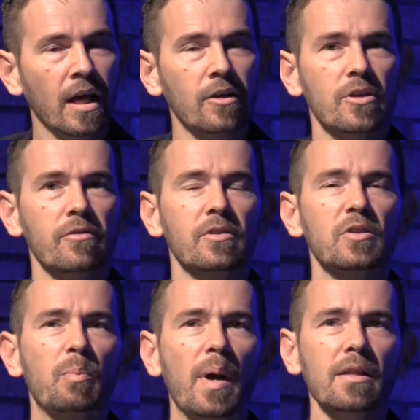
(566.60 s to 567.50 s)
Now, Geoff,
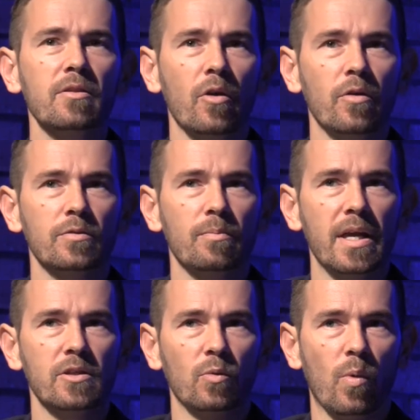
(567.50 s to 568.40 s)
despite those
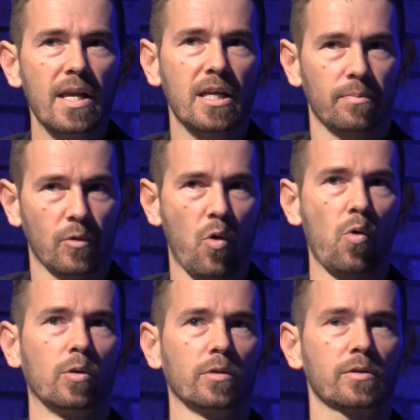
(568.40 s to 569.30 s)
major wake-up
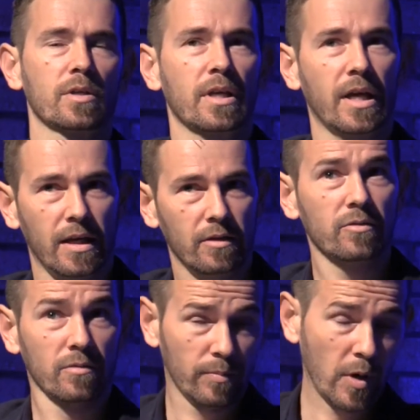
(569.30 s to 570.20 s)
calls, and
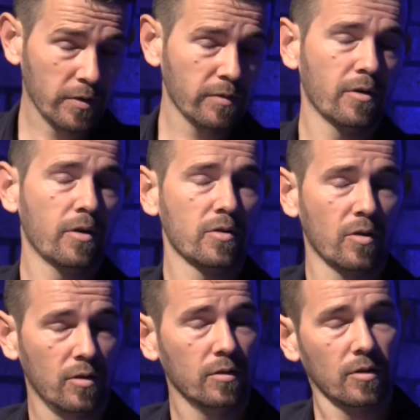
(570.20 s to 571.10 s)
both of those
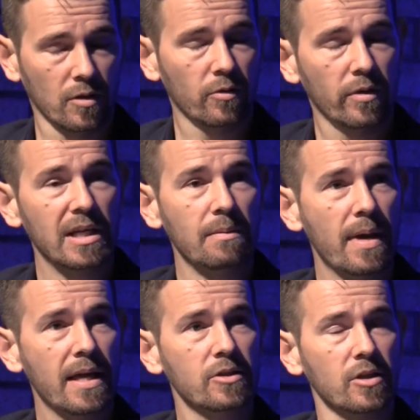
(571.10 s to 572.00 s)
are really
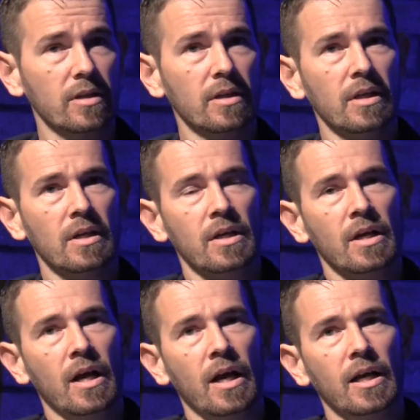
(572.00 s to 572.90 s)
major,
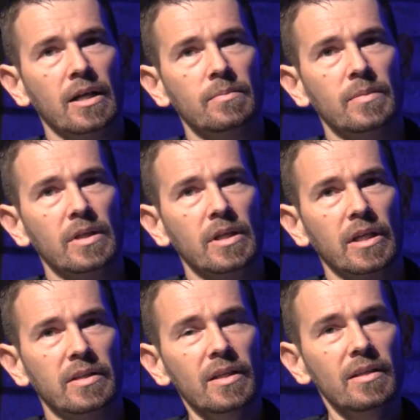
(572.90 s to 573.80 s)

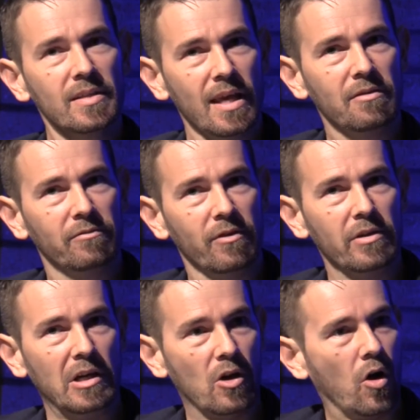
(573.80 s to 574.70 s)
it didn't take
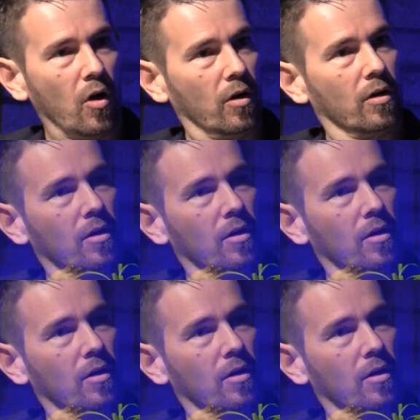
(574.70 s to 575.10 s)
very long